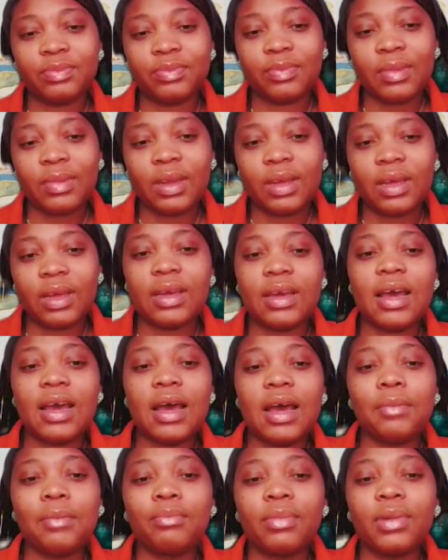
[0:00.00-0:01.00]
Yeah,
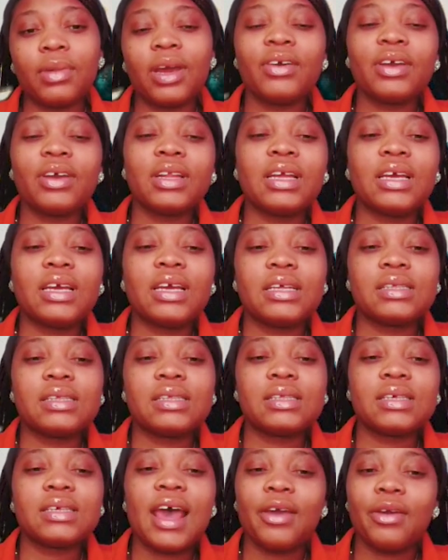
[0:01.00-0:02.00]
I'm currently in
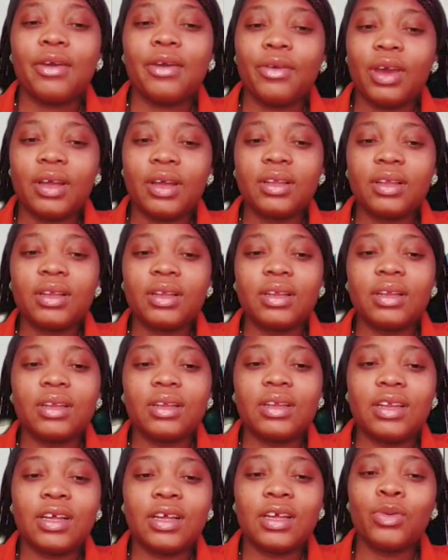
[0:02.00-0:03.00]
Tairen,
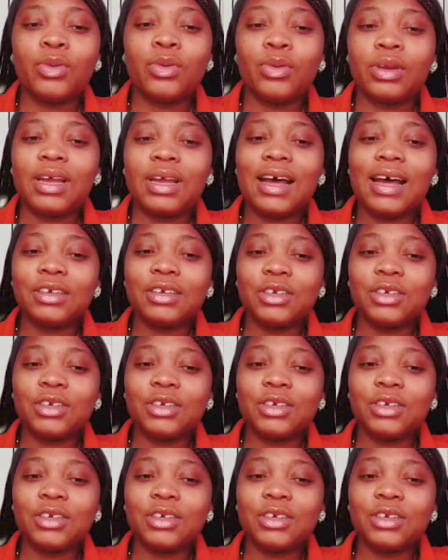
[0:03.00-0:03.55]
the Gonda